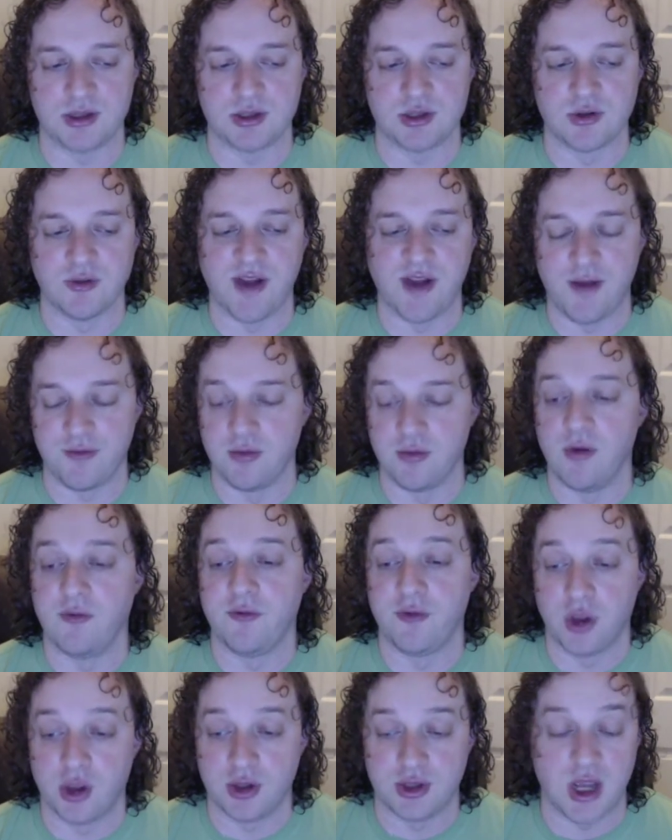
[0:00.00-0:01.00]
survive through a
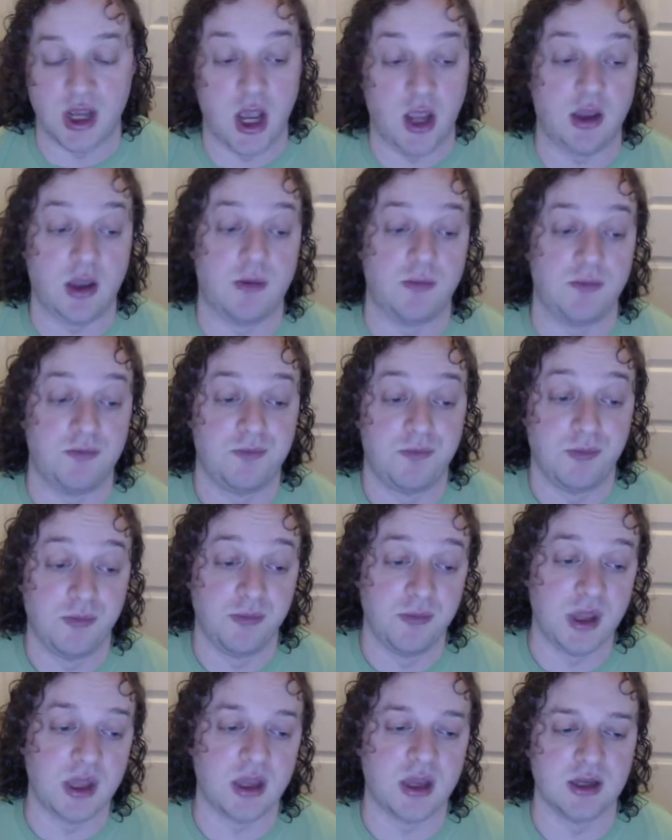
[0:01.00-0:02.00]
full attack,
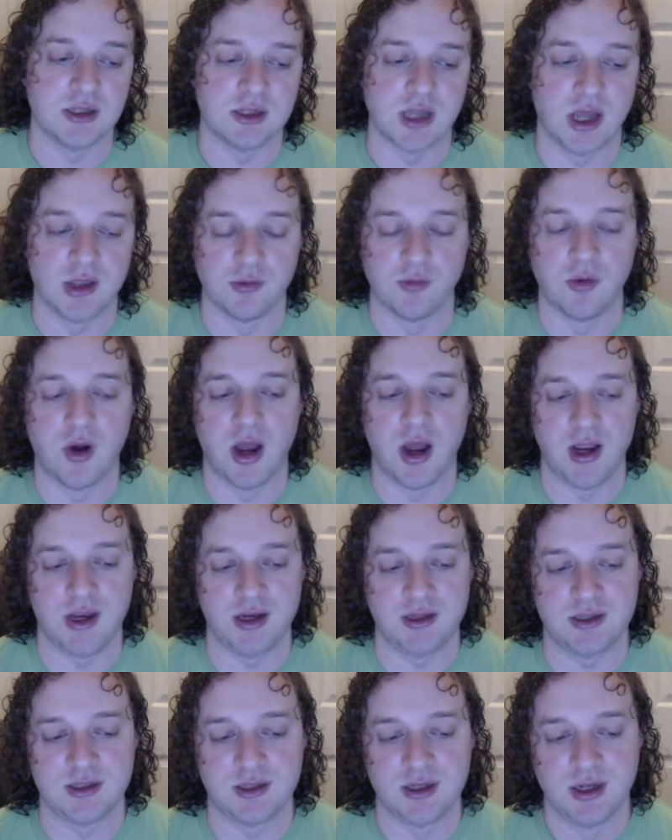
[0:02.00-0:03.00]
because otherwise,